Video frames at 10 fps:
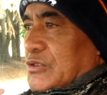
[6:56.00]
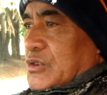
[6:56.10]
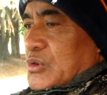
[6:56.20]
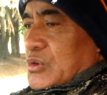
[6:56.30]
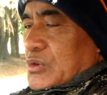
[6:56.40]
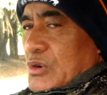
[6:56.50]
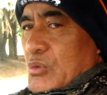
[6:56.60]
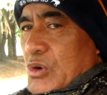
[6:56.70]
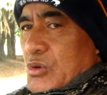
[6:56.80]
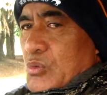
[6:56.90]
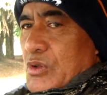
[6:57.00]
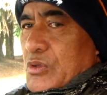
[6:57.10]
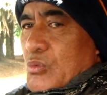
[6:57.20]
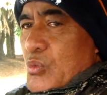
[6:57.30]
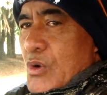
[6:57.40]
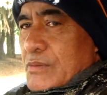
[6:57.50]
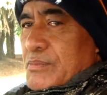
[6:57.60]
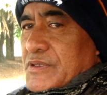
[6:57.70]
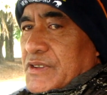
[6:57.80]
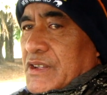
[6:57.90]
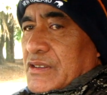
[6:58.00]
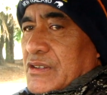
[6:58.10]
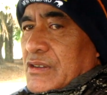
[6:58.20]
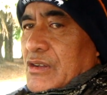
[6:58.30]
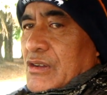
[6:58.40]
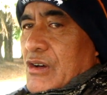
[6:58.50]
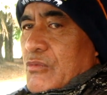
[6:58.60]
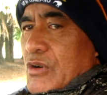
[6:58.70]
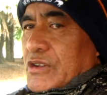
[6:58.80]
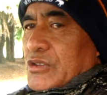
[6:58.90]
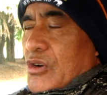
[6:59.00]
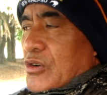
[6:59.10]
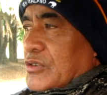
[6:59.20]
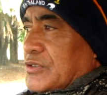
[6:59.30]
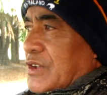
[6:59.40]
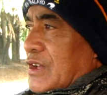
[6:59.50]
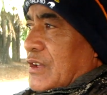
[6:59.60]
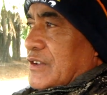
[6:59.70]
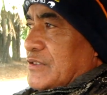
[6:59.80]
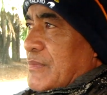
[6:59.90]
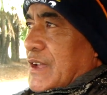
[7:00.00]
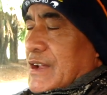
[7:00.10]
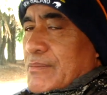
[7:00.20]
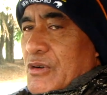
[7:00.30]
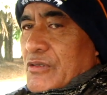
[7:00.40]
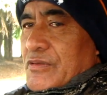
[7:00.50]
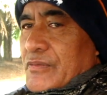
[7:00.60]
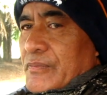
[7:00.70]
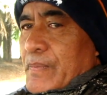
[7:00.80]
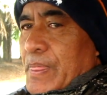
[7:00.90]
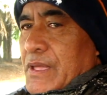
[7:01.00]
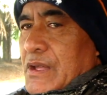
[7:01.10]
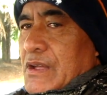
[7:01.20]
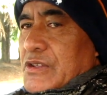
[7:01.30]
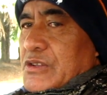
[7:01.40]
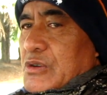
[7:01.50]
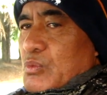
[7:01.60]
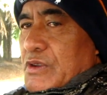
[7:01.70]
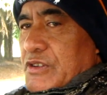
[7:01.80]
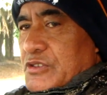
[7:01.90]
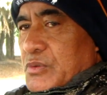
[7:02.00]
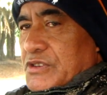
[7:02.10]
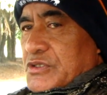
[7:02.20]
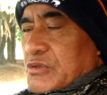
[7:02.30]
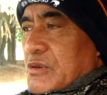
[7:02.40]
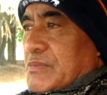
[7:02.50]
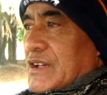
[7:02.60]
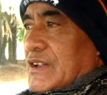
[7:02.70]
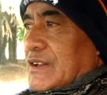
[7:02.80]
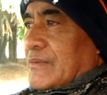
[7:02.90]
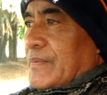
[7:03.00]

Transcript: to work with 1% of what a dog is made up of. When you switch to reptilian,